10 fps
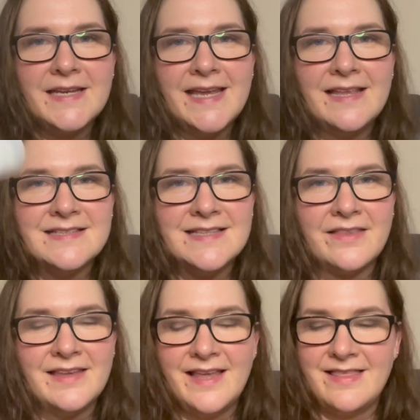hear there's
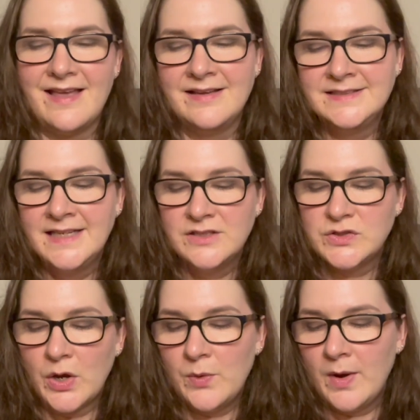nothing in there.
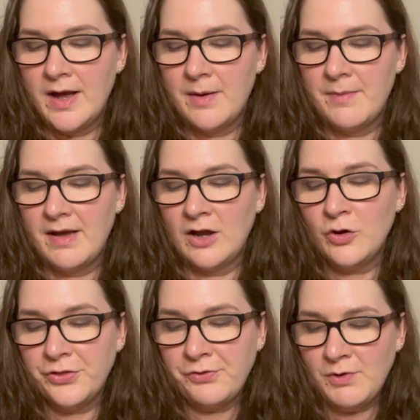So I
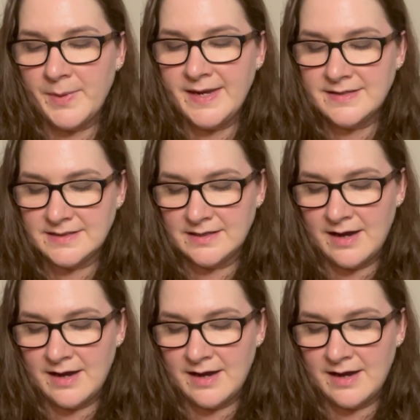got through it,